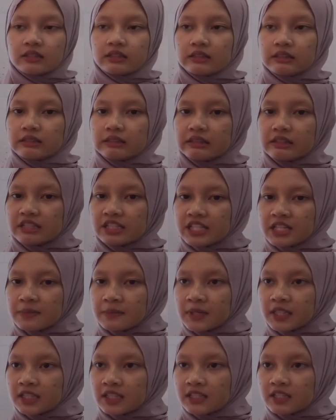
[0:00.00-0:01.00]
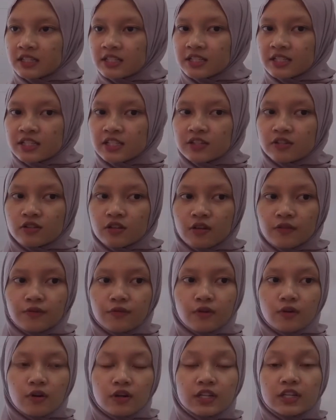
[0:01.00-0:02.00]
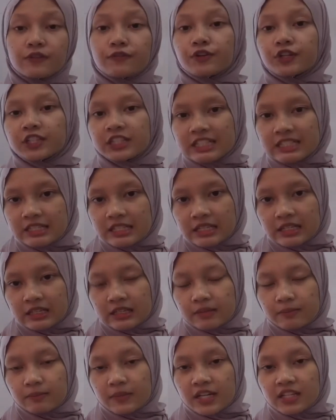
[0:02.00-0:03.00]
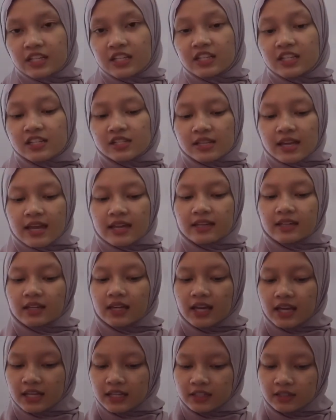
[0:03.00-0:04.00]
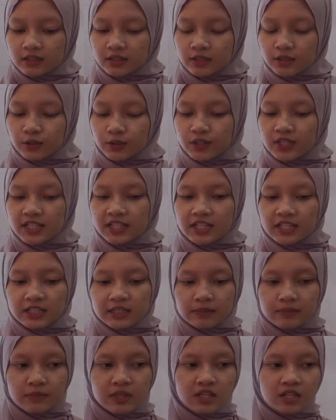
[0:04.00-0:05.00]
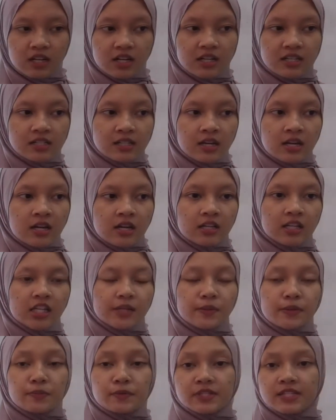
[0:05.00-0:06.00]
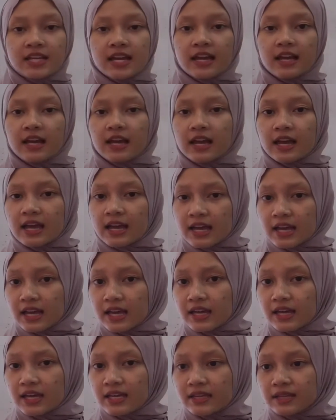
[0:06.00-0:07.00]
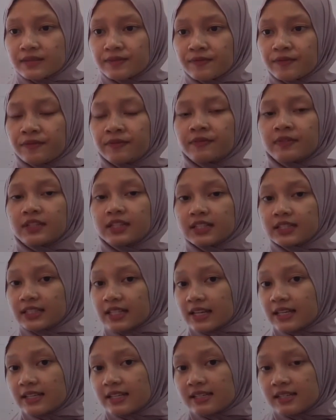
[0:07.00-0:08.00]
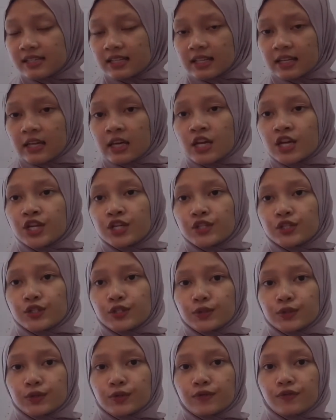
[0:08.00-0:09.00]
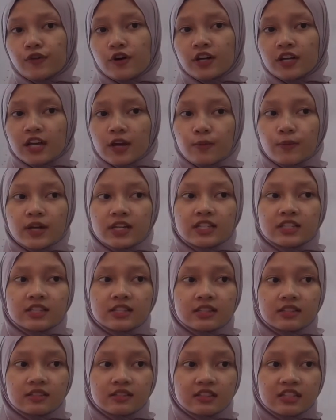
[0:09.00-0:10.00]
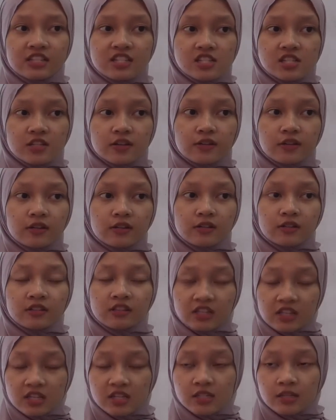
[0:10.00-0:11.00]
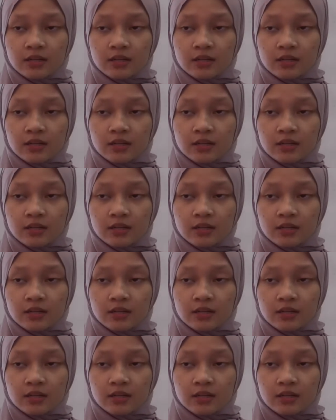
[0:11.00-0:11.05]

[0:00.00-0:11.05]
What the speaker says: teaching materials is not only for teaching, but it is an aid to learning, because the pupils has the tendency to forget what the teacher teach,